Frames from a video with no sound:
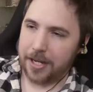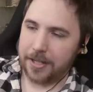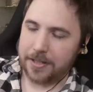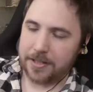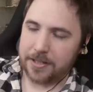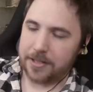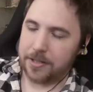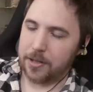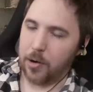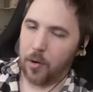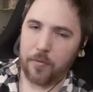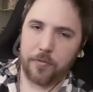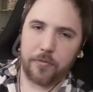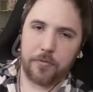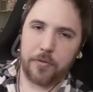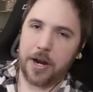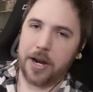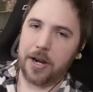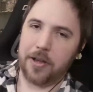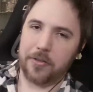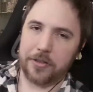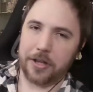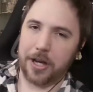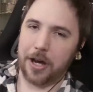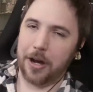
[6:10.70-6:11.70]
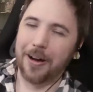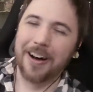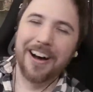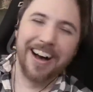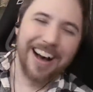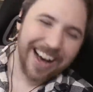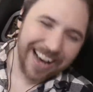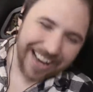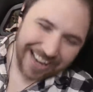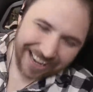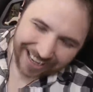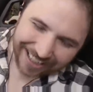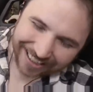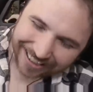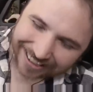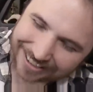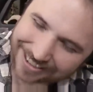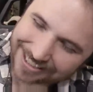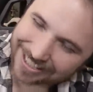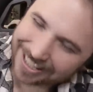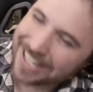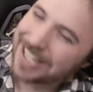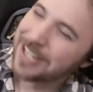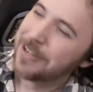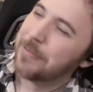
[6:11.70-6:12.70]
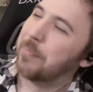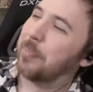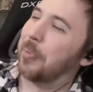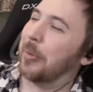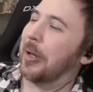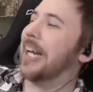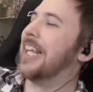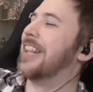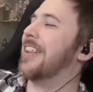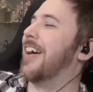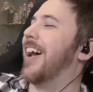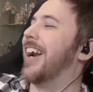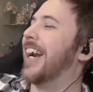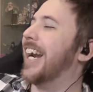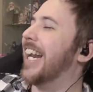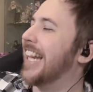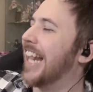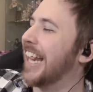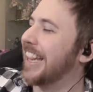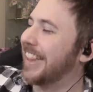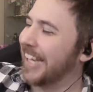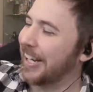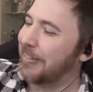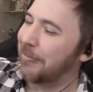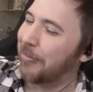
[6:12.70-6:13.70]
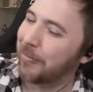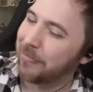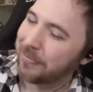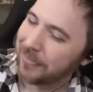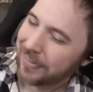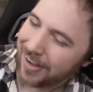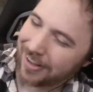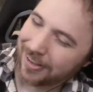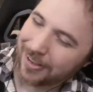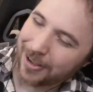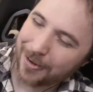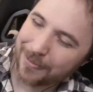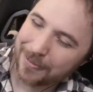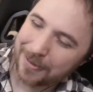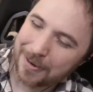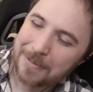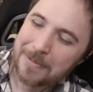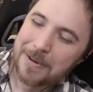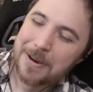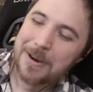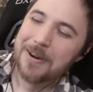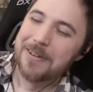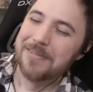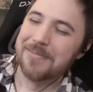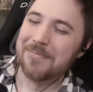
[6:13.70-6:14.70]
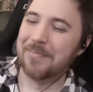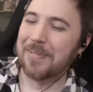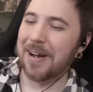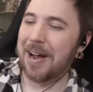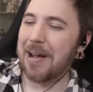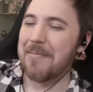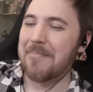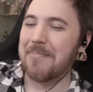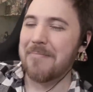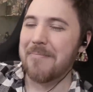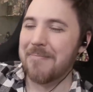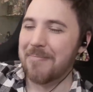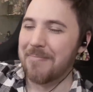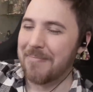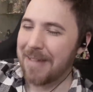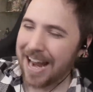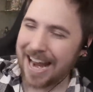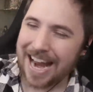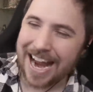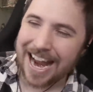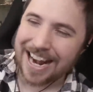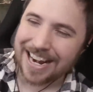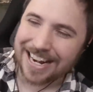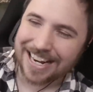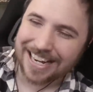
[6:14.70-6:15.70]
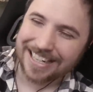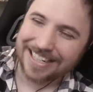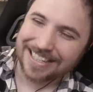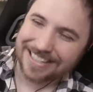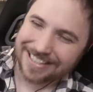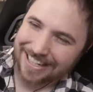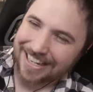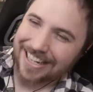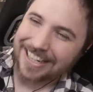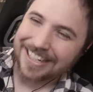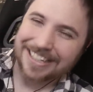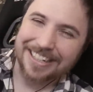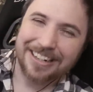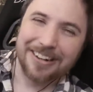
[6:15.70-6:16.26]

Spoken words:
It's so frail, though. Like, you breathe on it, that thing will fall over. But man, is it